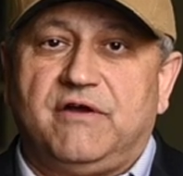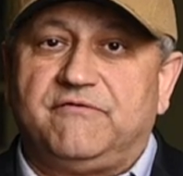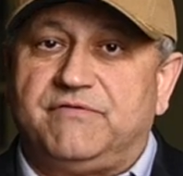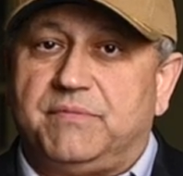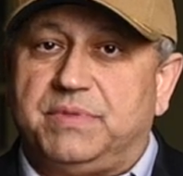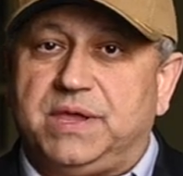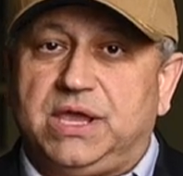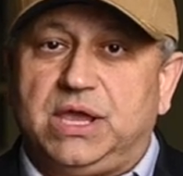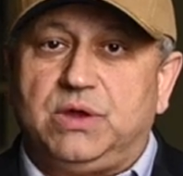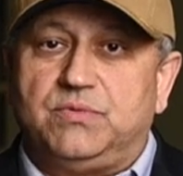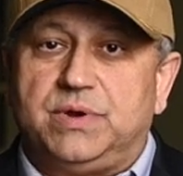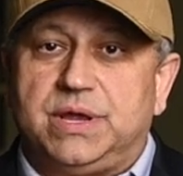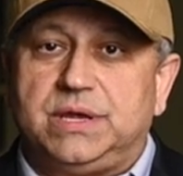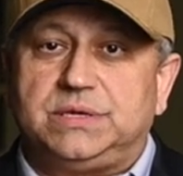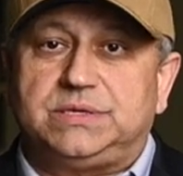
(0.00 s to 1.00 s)
from the
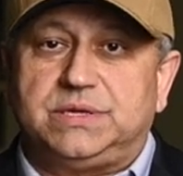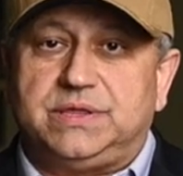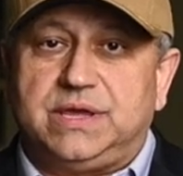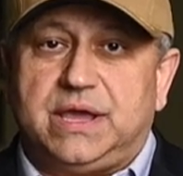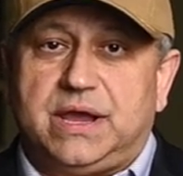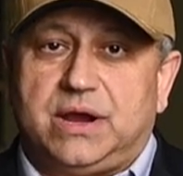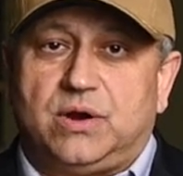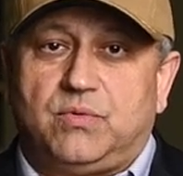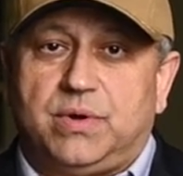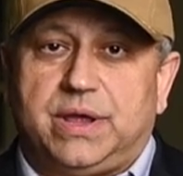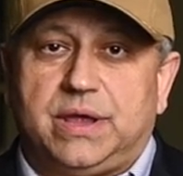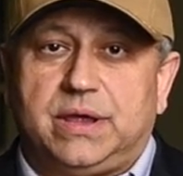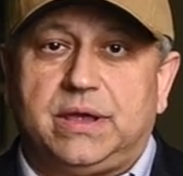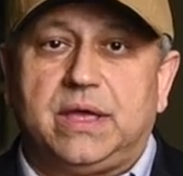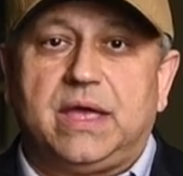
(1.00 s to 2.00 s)
E-ring to the air
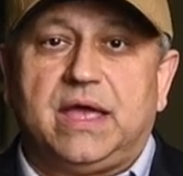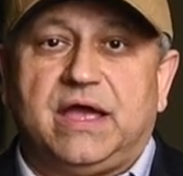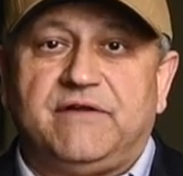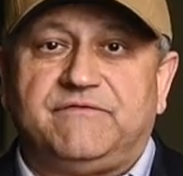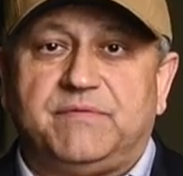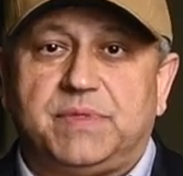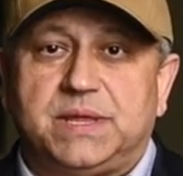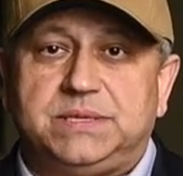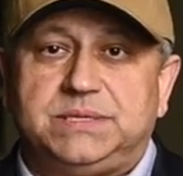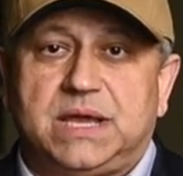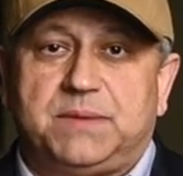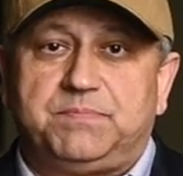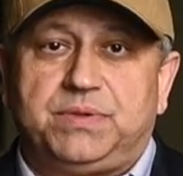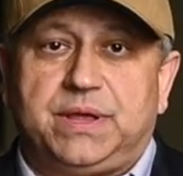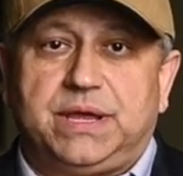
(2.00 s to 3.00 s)
wing, and from the
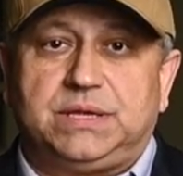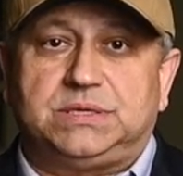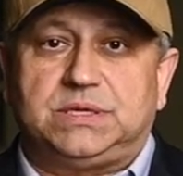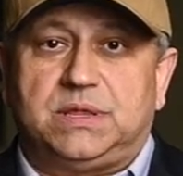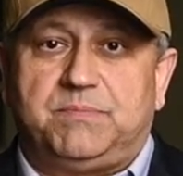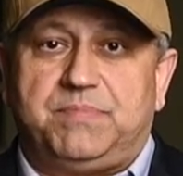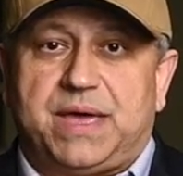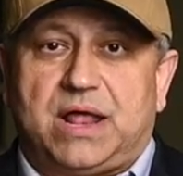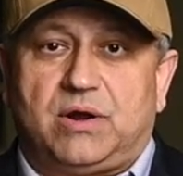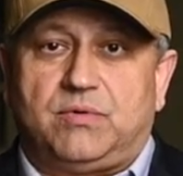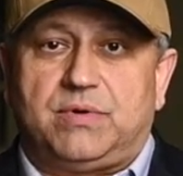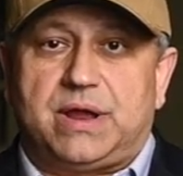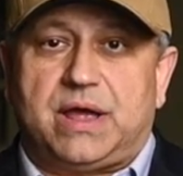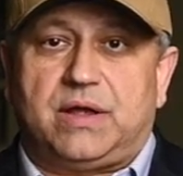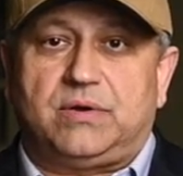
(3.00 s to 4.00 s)
deck plate to the
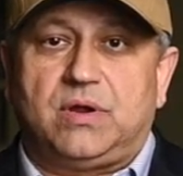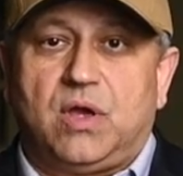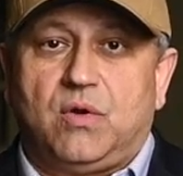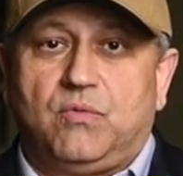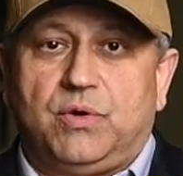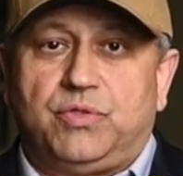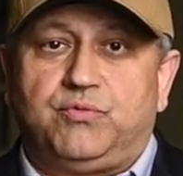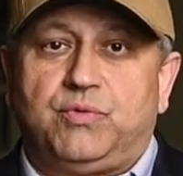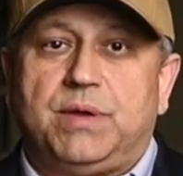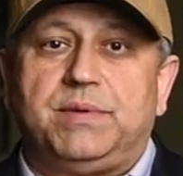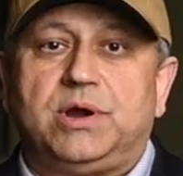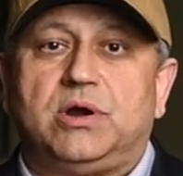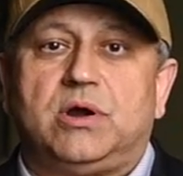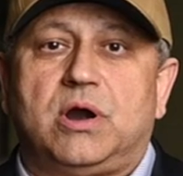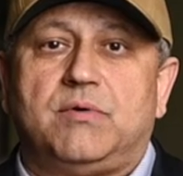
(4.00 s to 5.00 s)
battleground. With
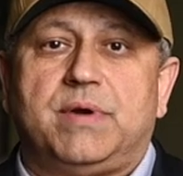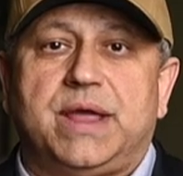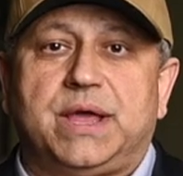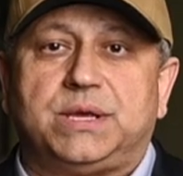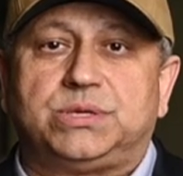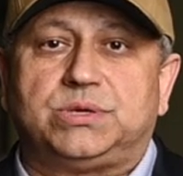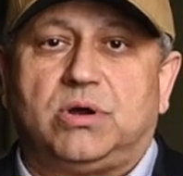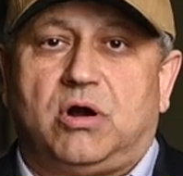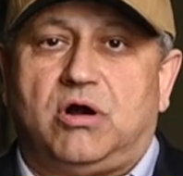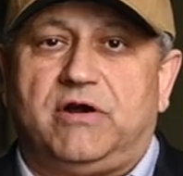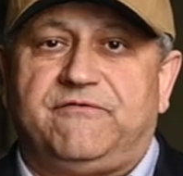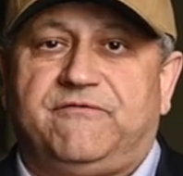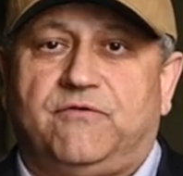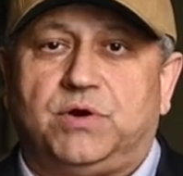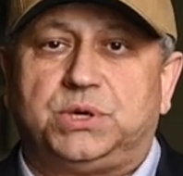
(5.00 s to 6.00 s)
women in our ranks, our
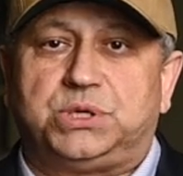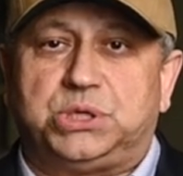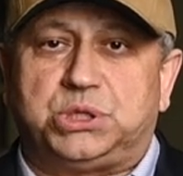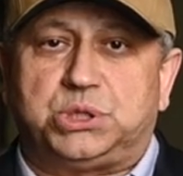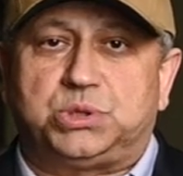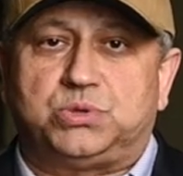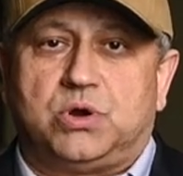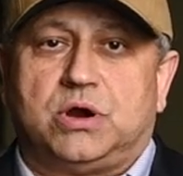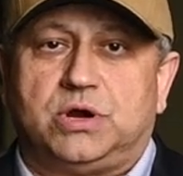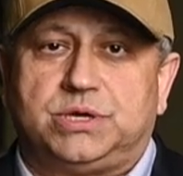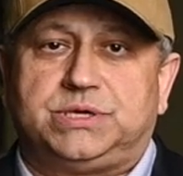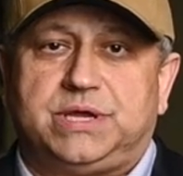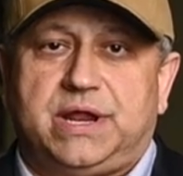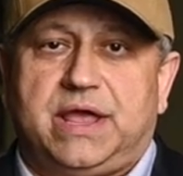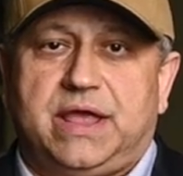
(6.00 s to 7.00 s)
force is stronger
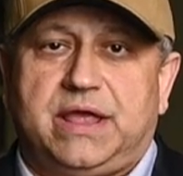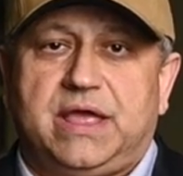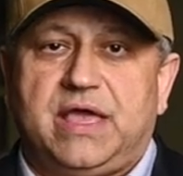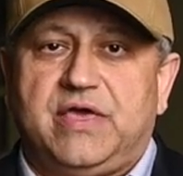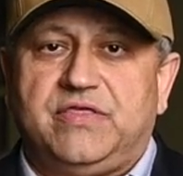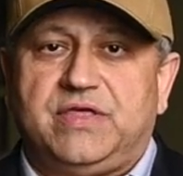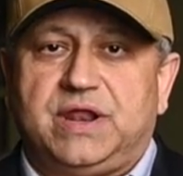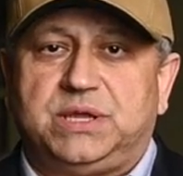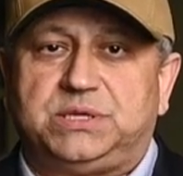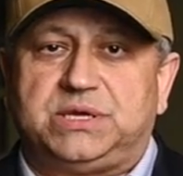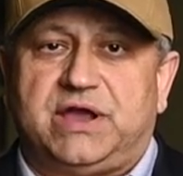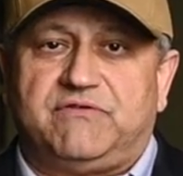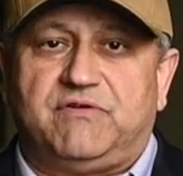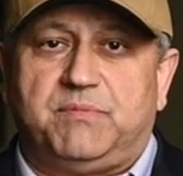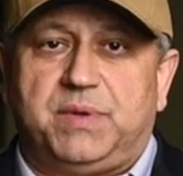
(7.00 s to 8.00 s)
today than it's
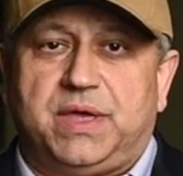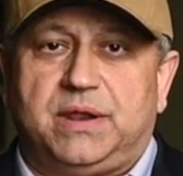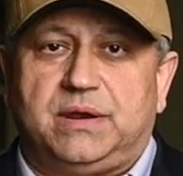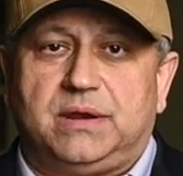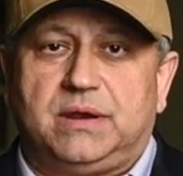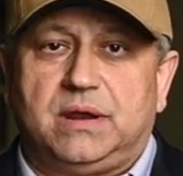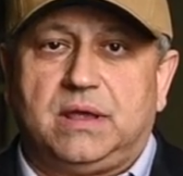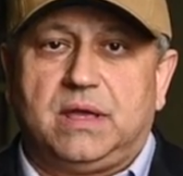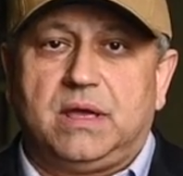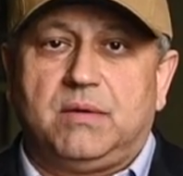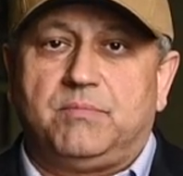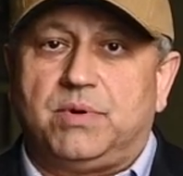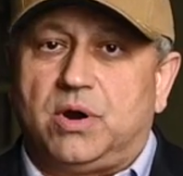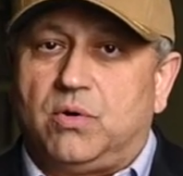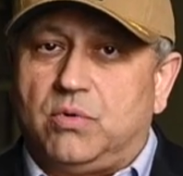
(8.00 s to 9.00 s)
ever been.
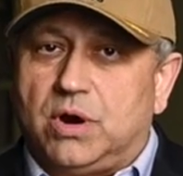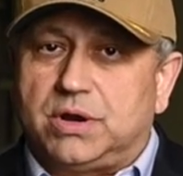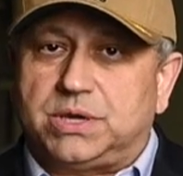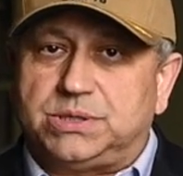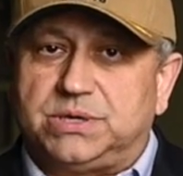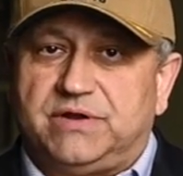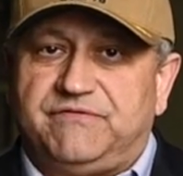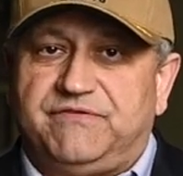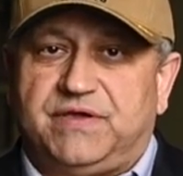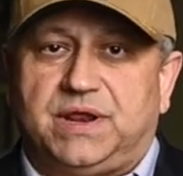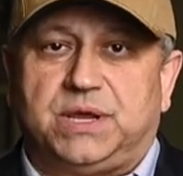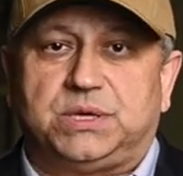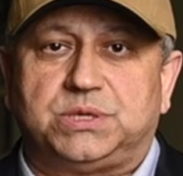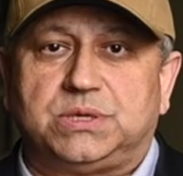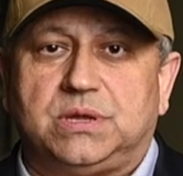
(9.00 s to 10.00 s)
But our work is
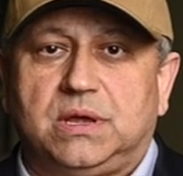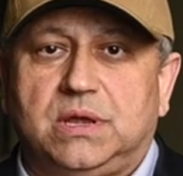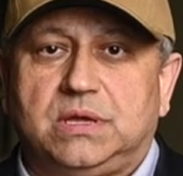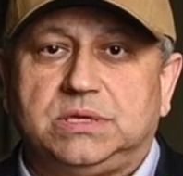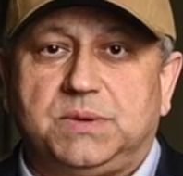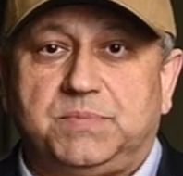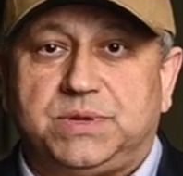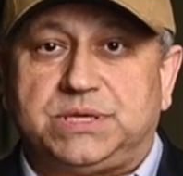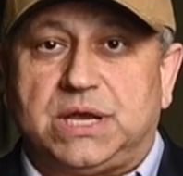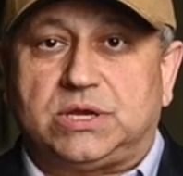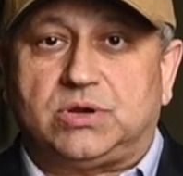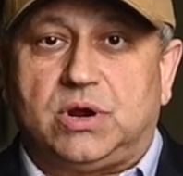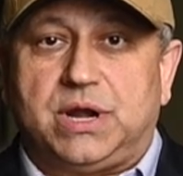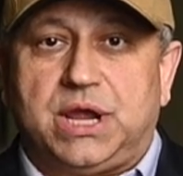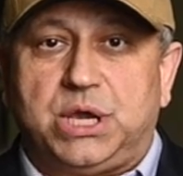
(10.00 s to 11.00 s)
unfinished. To
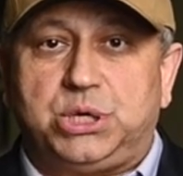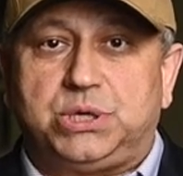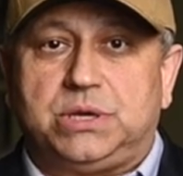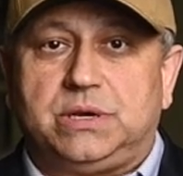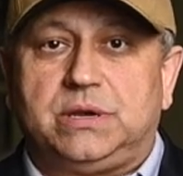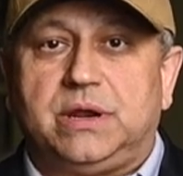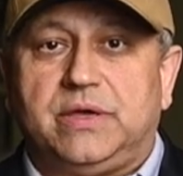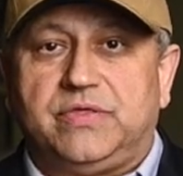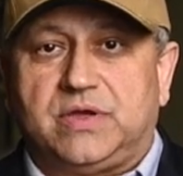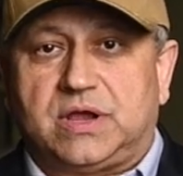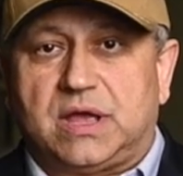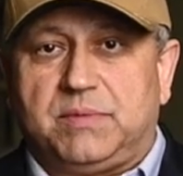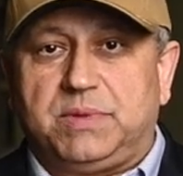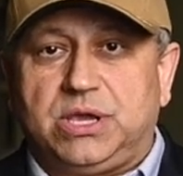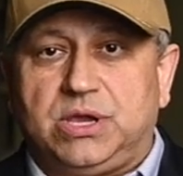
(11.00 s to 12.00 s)
protect our nation, in the
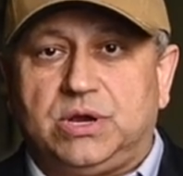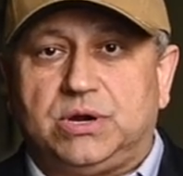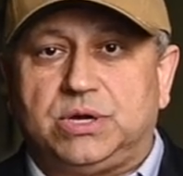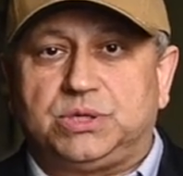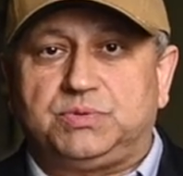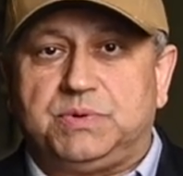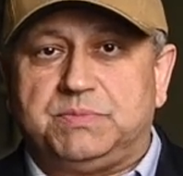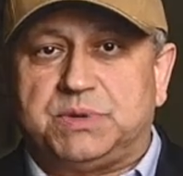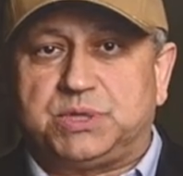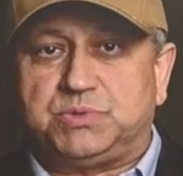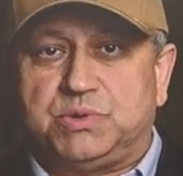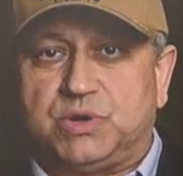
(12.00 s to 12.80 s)
coming years, we must